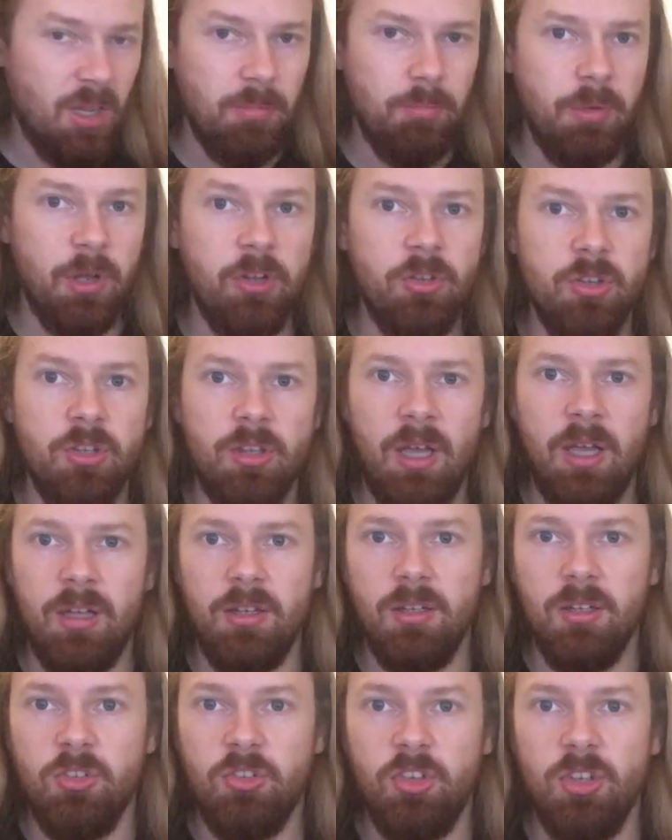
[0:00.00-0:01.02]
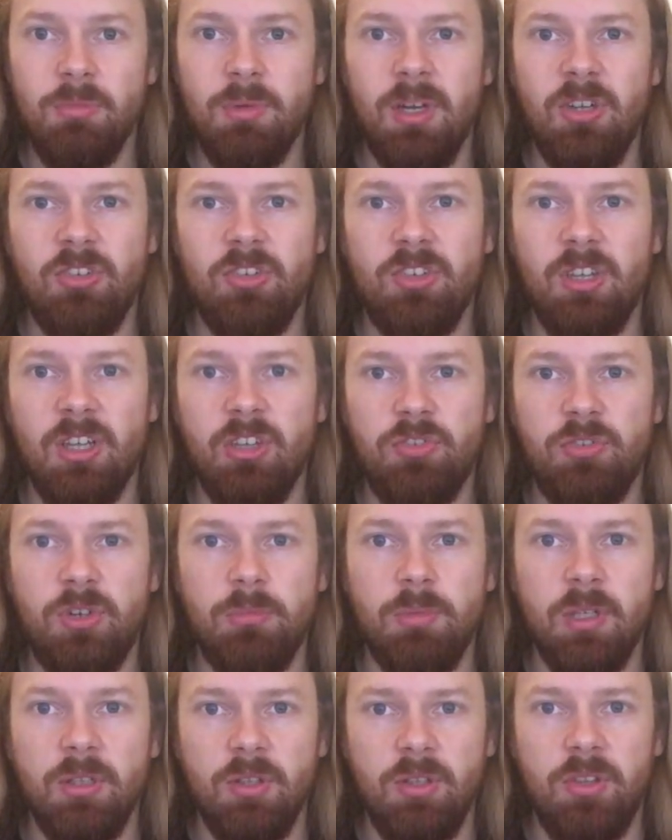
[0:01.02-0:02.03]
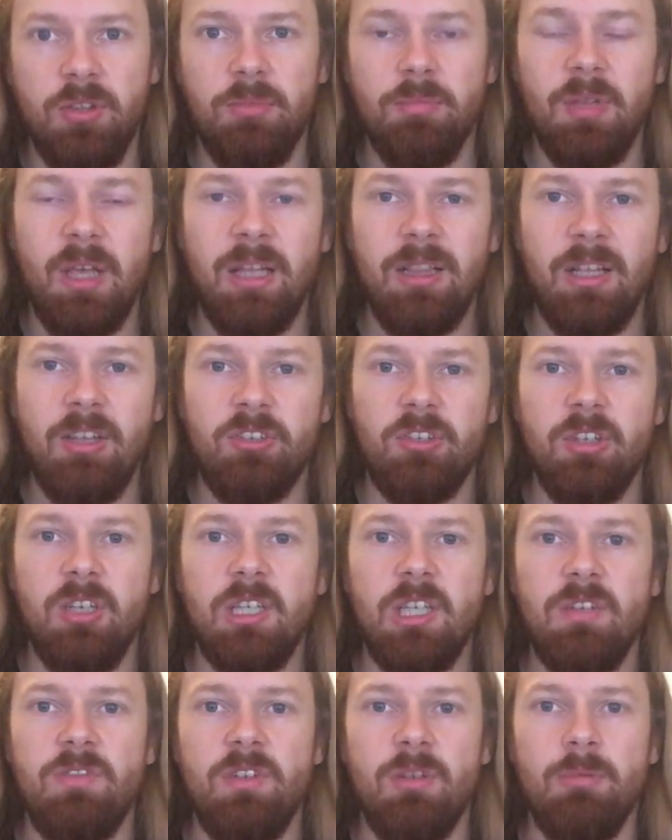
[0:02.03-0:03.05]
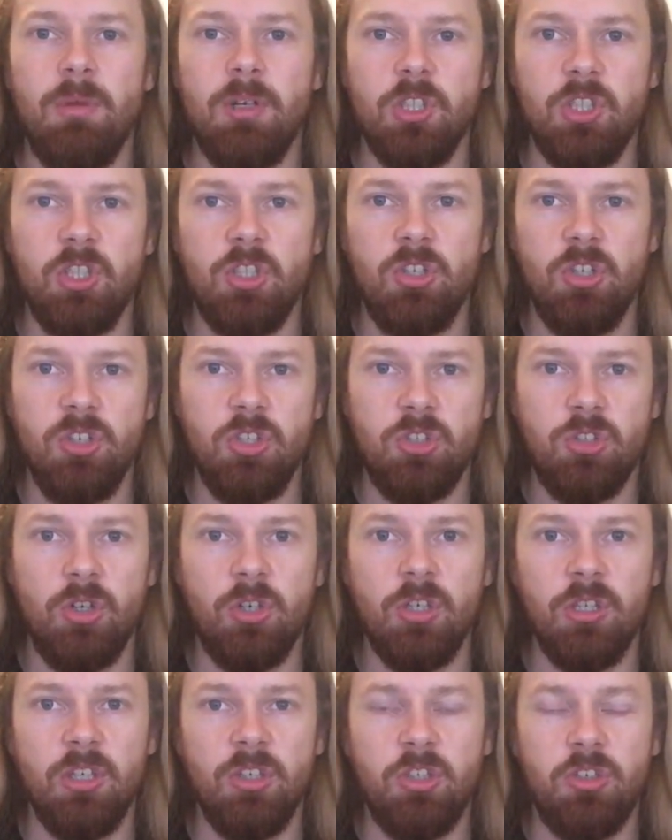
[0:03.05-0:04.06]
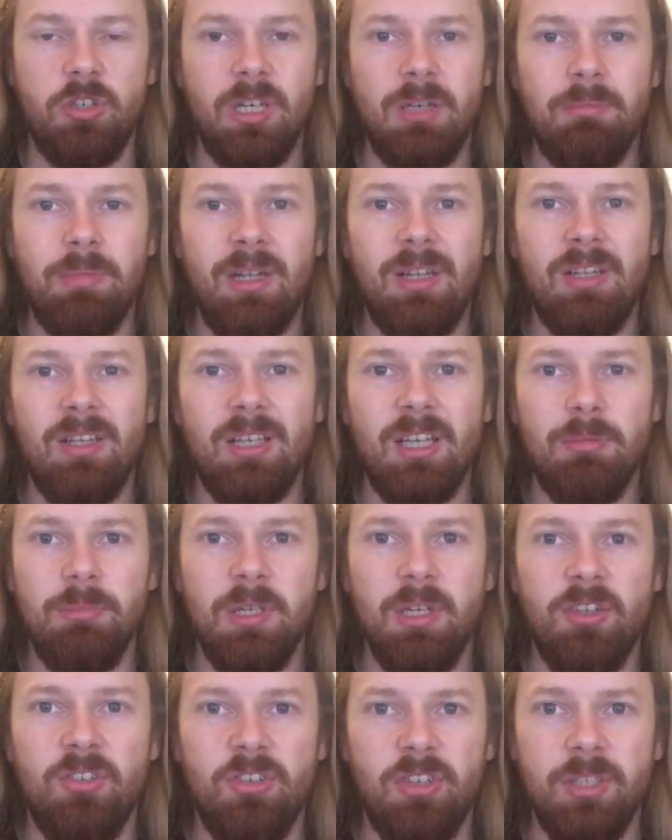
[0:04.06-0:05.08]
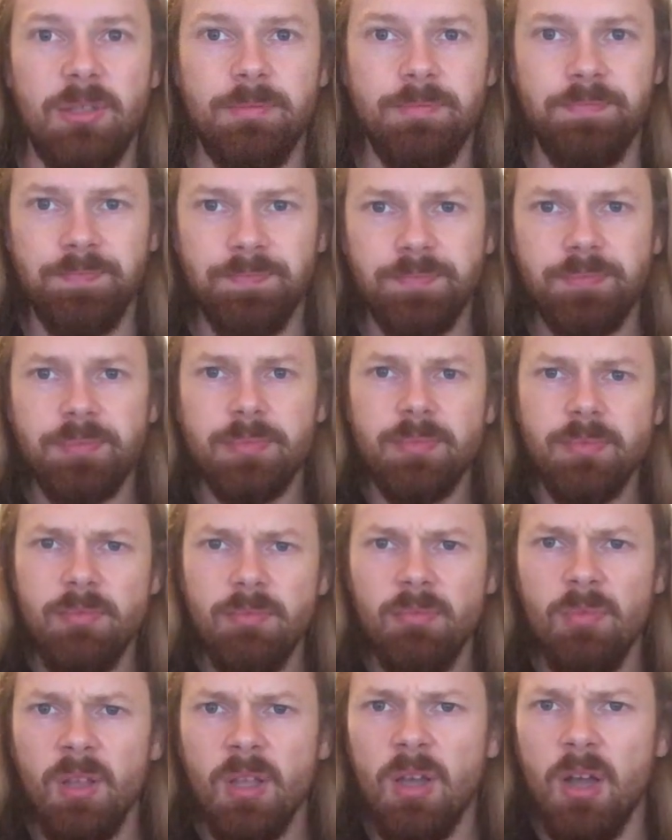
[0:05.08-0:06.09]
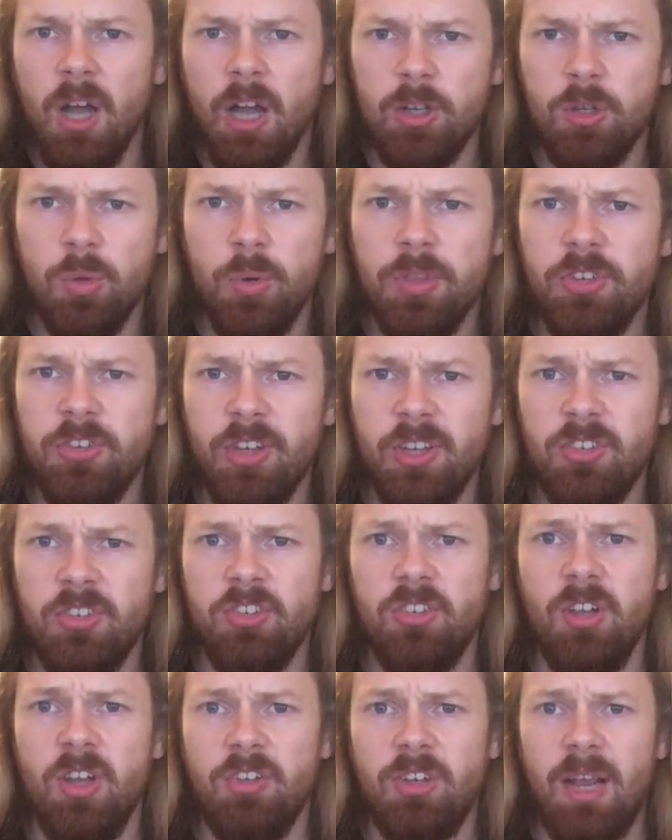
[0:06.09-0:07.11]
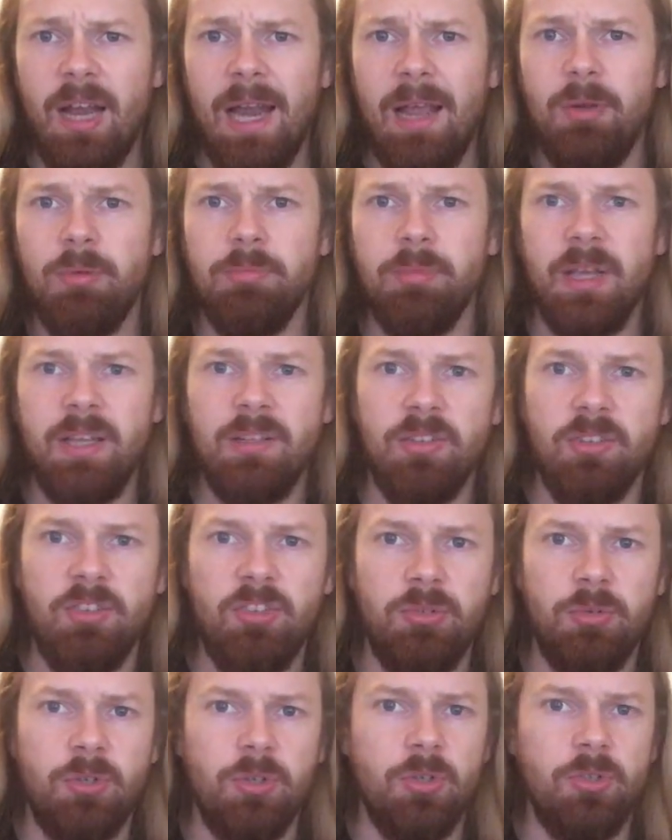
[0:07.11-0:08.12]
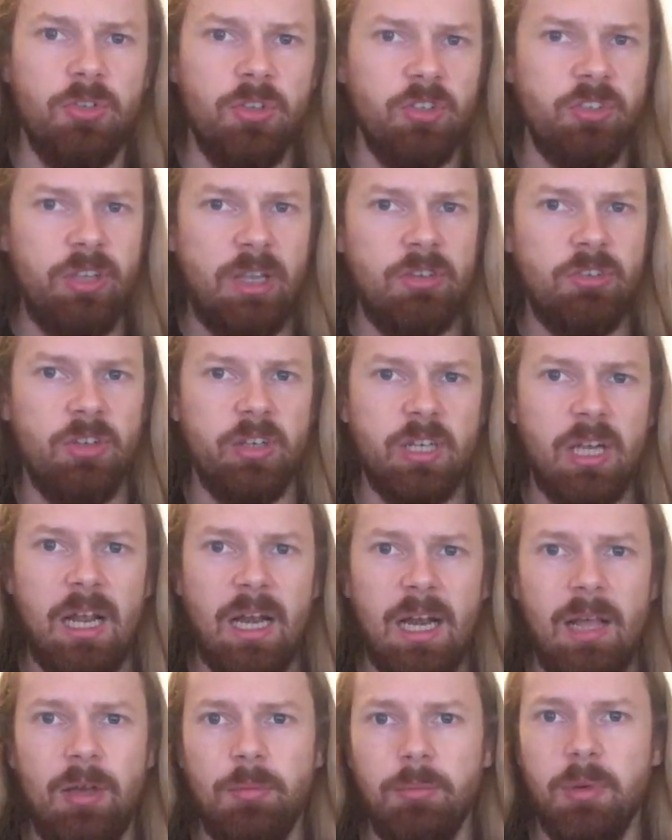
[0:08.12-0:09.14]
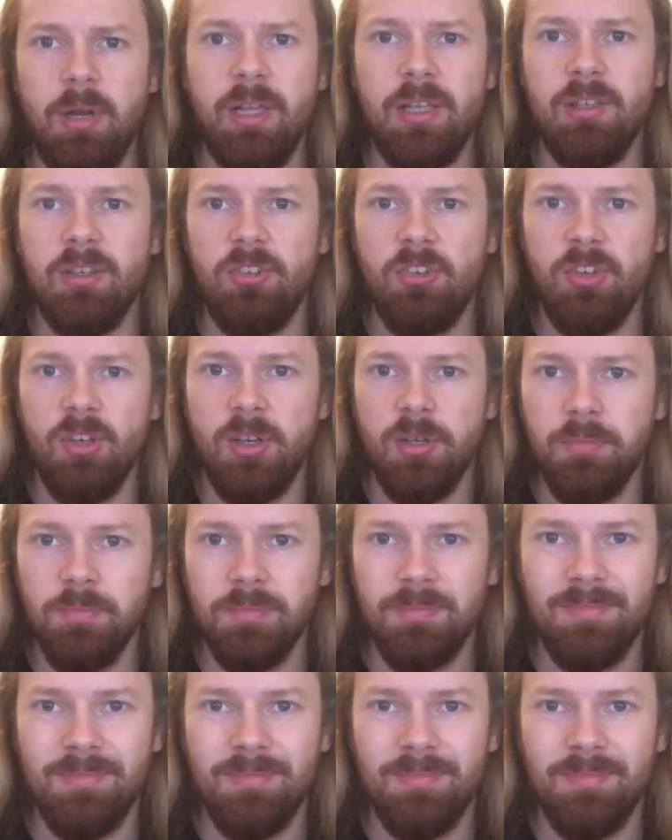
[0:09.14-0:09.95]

but you do that 2 minutes a day for a month and that's going to give you a much stronger string bending ability. I call this exercise clown bends because it sounds like a clown playing guitar.